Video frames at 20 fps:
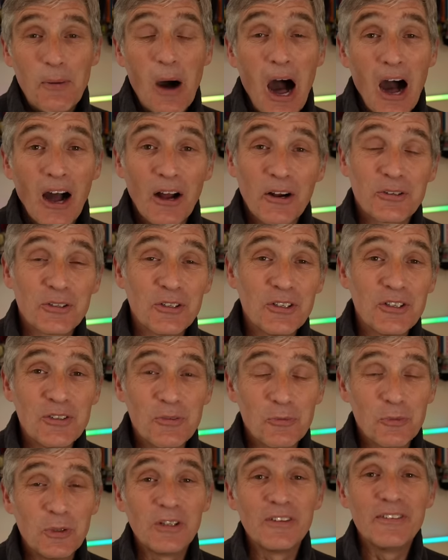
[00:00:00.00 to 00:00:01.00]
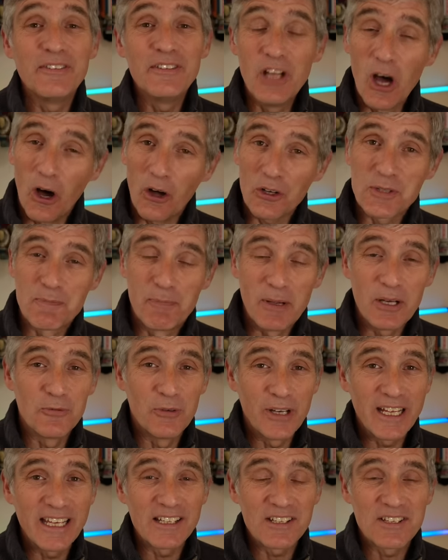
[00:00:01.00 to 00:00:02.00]
Parkrun will not be
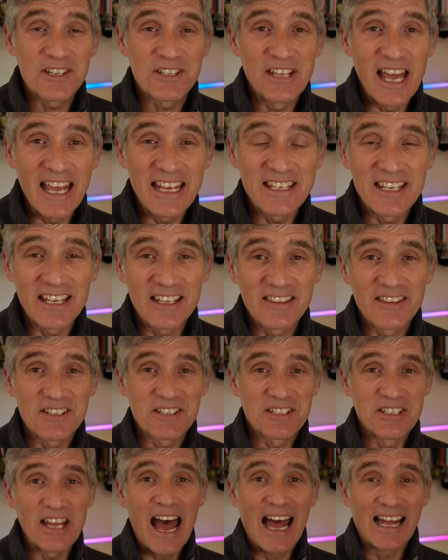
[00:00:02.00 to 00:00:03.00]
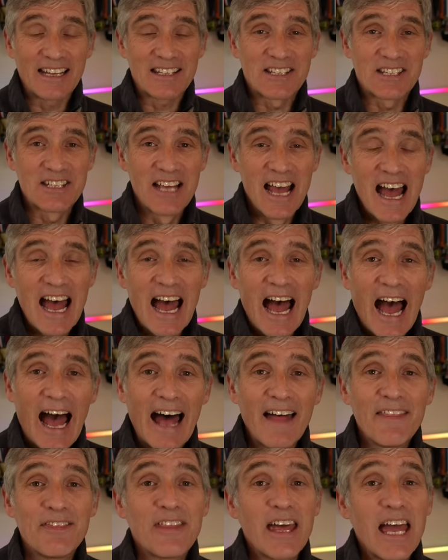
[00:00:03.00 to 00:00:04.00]
reinstating the stats,
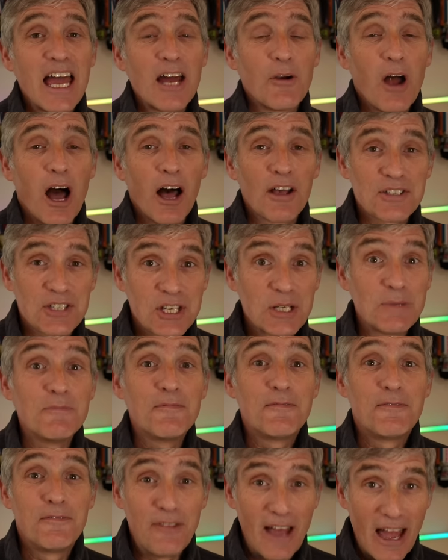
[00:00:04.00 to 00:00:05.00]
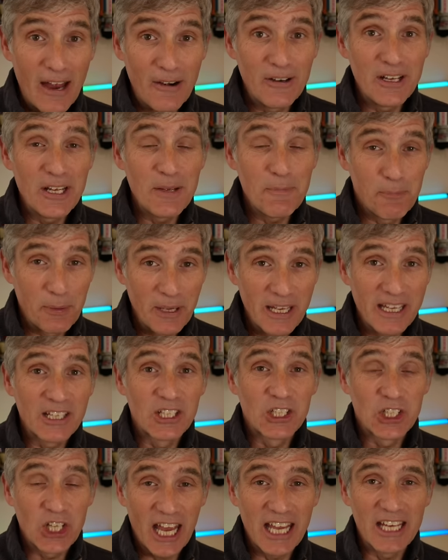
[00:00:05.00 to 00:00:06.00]
and there are some very
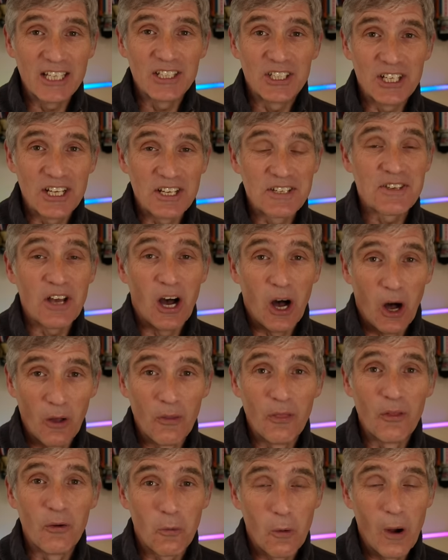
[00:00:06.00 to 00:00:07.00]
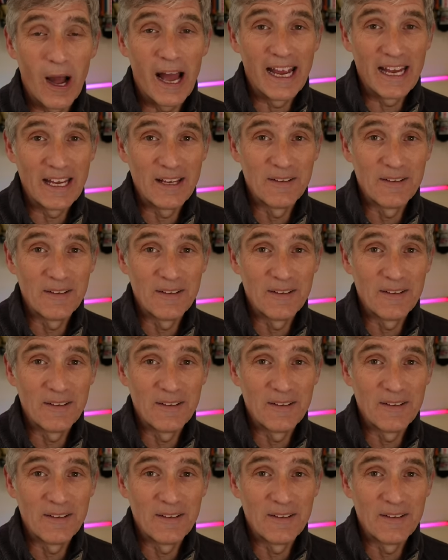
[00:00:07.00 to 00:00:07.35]
big changes on the way.